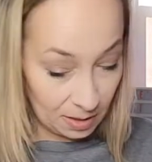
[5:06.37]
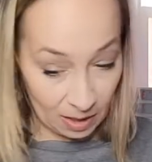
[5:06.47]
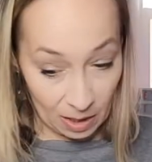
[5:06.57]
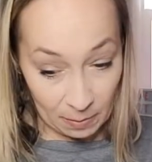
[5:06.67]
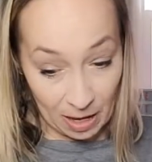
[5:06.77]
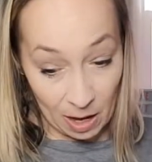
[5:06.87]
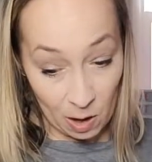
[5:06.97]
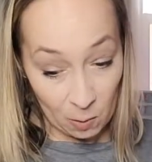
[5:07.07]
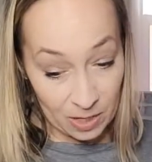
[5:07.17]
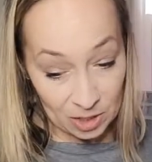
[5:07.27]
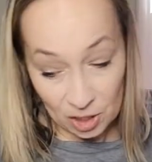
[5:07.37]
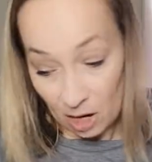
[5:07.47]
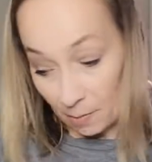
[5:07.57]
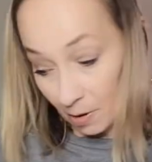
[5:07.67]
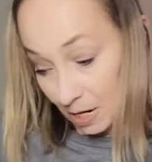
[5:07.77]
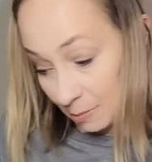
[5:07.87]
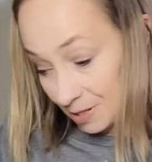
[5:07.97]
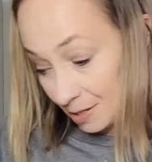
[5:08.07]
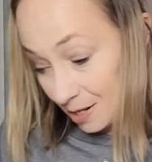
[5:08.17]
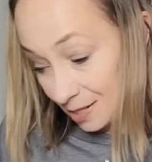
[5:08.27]
I always shop on
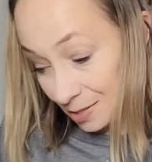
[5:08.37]
Amazon,